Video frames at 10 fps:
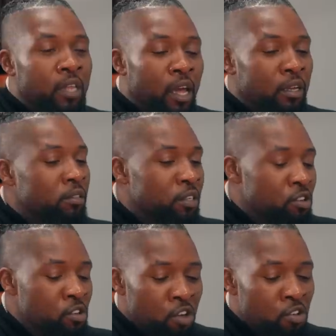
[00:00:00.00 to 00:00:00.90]
they,
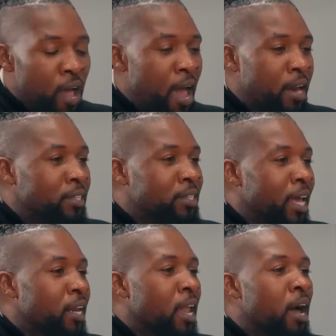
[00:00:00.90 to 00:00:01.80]
you know, you had a
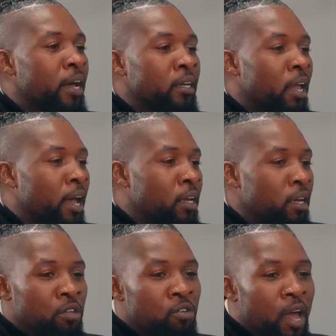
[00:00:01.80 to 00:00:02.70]
deadline. Mm-hmm. Like
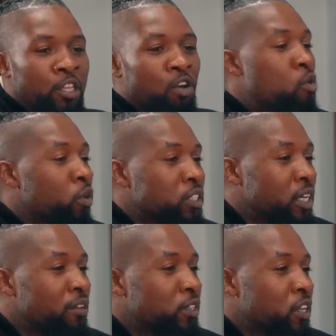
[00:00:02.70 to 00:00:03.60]
you had to
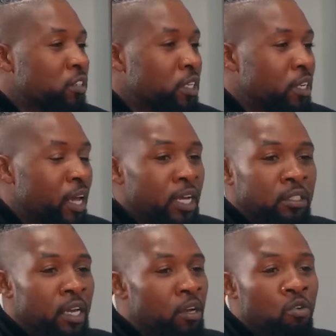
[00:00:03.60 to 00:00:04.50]
quarantine for 13
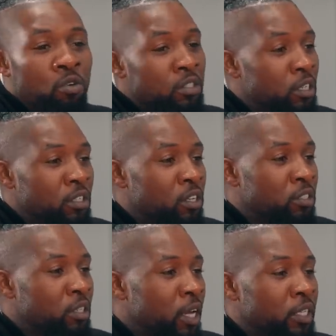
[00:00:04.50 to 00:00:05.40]
days. They didn't quarantine for
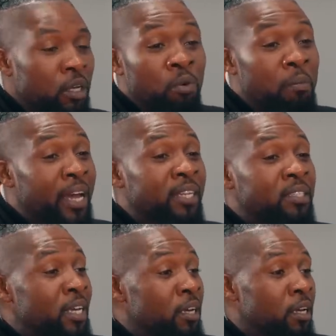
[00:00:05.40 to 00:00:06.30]
13 days. They went back in
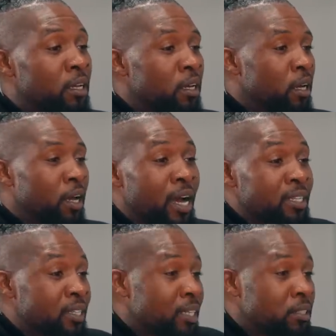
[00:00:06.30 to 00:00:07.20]
10 and
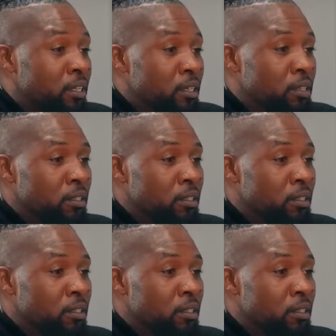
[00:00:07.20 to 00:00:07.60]
got tested.